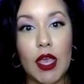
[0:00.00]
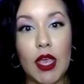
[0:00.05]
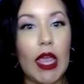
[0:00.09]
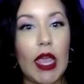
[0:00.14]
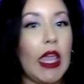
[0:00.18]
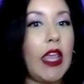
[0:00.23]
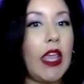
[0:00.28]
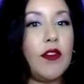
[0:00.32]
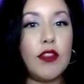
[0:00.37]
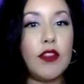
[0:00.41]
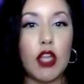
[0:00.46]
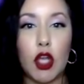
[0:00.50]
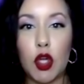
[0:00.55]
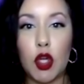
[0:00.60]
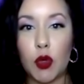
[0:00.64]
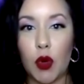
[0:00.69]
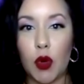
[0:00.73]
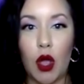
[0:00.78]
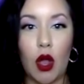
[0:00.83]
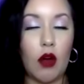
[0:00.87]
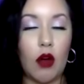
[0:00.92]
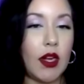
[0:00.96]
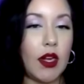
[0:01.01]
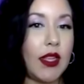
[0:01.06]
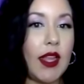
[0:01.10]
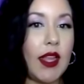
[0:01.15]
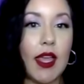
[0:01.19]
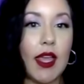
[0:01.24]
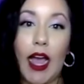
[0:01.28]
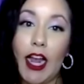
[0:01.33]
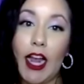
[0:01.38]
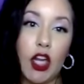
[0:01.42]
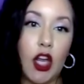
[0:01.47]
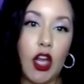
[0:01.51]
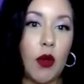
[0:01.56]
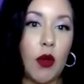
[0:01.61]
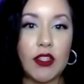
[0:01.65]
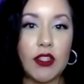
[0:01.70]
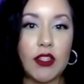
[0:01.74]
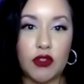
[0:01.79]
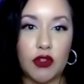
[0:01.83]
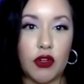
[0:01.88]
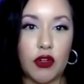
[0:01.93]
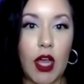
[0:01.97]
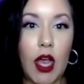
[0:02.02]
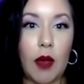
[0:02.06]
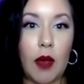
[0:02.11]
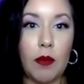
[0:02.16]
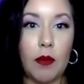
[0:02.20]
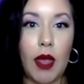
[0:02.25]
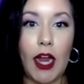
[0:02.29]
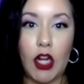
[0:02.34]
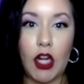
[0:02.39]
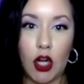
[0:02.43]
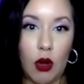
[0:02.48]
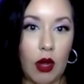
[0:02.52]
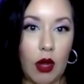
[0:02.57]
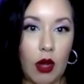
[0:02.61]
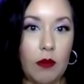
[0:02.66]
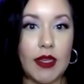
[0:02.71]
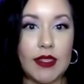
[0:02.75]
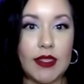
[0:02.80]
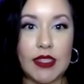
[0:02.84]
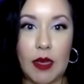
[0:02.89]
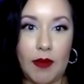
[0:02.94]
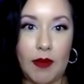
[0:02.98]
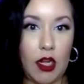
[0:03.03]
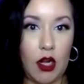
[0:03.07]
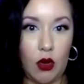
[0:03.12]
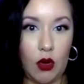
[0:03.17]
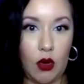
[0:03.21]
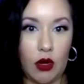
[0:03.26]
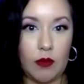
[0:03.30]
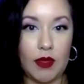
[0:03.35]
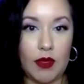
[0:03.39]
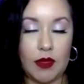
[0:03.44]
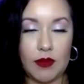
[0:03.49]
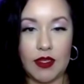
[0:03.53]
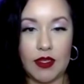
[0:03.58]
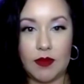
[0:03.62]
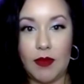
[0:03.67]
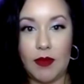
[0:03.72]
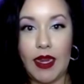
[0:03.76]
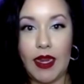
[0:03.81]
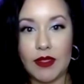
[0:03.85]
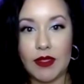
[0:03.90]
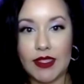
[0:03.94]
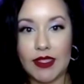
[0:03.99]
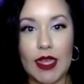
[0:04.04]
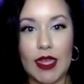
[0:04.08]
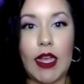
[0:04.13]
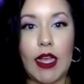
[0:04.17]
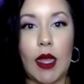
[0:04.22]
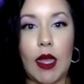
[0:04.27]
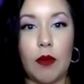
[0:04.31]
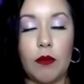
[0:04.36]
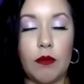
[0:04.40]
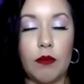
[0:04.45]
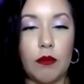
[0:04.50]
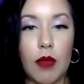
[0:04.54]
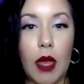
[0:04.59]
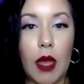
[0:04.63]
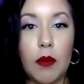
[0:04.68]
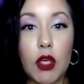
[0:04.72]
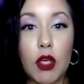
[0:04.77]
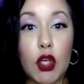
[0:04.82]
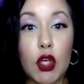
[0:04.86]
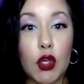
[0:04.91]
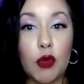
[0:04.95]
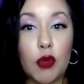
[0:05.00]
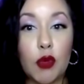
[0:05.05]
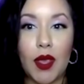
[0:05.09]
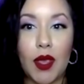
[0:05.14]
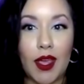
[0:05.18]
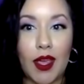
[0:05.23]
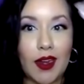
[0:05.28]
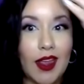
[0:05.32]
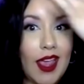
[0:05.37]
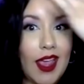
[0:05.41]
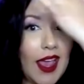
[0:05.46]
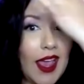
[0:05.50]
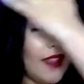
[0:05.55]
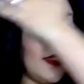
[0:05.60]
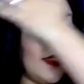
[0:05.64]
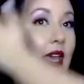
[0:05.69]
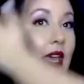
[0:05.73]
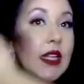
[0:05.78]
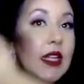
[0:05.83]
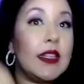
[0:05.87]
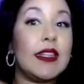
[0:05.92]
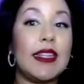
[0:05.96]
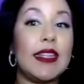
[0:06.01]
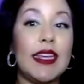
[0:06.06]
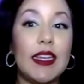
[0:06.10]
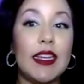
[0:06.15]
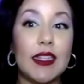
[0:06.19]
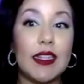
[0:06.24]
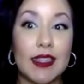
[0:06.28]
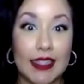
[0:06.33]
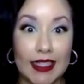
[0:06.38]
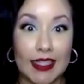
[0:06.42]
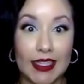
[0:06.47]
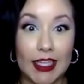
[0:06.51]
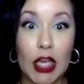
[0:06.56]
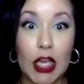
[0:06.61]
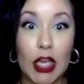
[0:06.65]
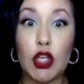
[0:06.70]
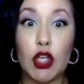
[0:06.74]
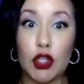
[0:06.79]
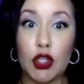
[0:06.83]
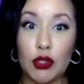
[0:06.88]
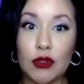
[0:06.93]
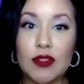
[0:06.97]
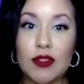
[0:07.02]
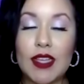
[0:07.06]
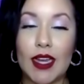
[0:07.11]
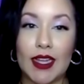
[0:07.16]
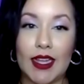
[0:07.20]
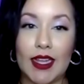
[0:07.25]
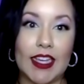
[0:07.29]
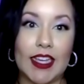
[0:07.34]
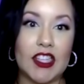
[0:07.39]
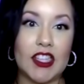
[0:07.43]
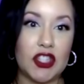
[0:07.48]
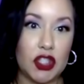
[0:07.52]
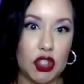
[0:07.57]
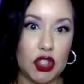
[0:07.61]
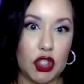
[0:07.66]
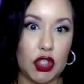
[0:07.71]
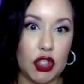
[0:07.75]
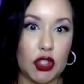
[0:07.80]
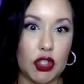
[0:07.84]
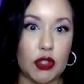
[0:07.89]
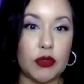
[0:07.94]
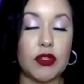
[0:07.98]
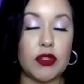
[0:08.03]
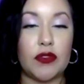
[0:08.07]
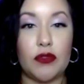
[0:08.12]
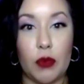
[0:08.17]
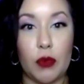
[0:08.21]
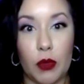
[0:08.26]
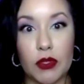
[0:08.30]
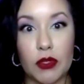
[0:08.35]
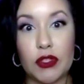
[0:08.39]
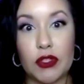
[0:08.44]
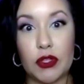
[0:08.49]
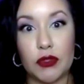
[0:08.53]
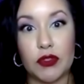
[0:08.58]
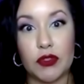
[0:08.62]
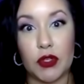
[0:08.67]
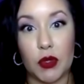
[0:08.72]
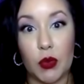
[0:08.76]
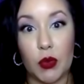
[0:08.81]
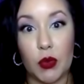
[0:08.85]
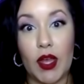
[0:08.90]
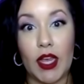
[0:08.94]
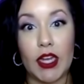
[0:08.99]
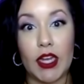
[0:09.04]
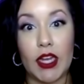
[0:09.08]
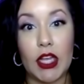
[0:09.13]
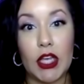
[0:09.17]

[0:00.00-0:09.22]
even though you were already like, I know I screwed up. I know I messed up. I know I made a mistake. I'm human. They illegally used that against you to force you to quit